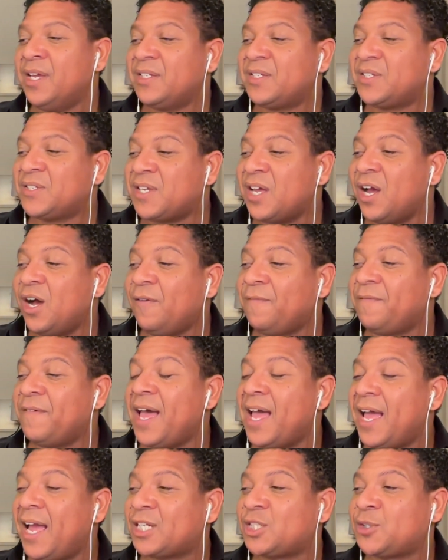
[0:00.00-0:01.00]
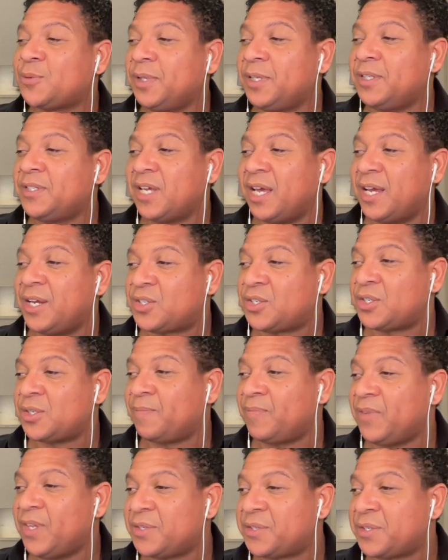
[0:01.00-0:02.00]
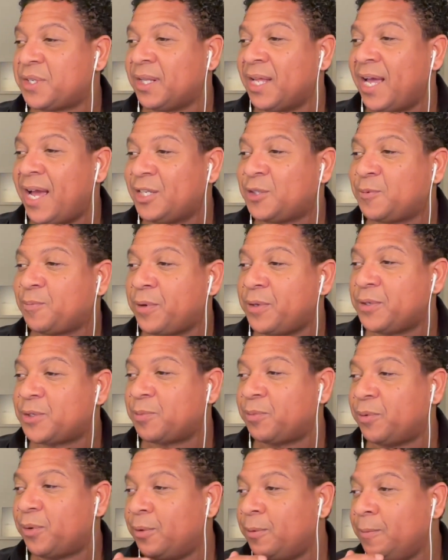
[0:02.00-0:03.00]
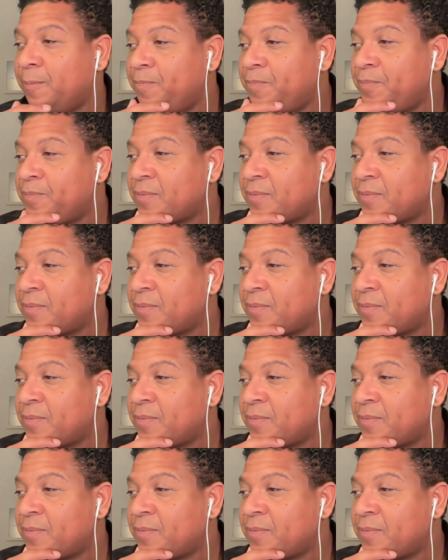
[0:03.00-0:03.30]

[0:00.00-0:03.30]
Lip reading: Self-actualization is the last principle